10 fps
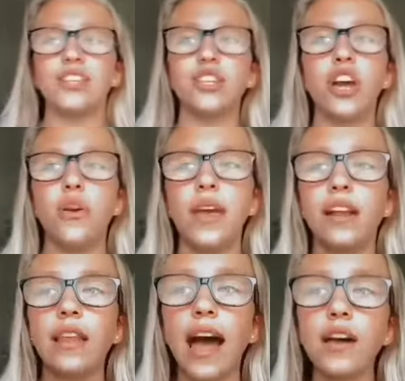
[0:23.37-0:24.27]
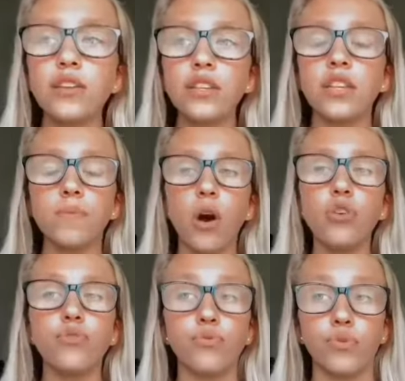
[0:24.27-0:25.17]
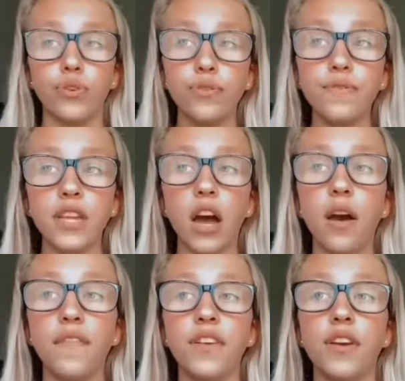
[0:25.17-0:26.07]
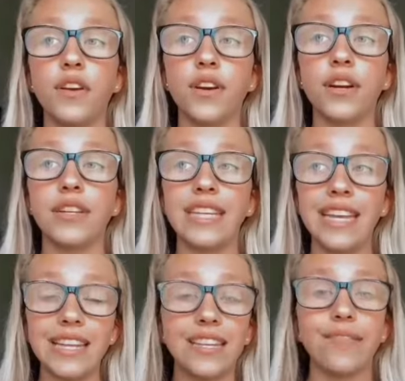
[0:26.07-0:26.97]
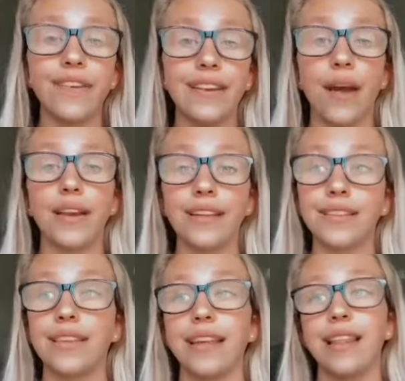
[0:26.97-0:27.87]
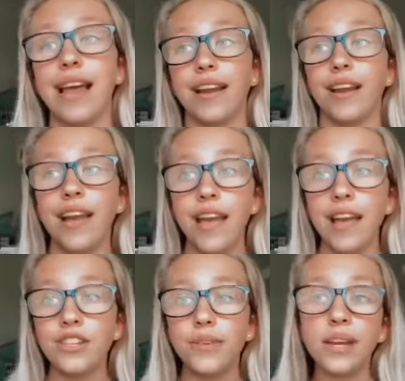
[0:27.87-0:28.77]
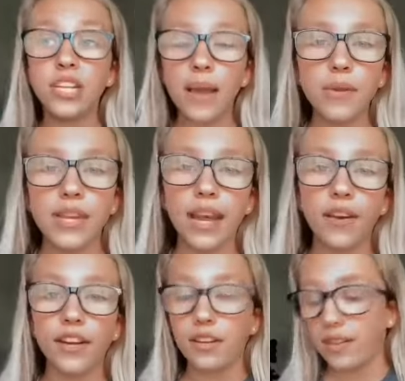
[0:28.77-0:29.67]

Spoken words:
So it allows the small grooves of your teeth to fit down into the aligner. So each time you take out your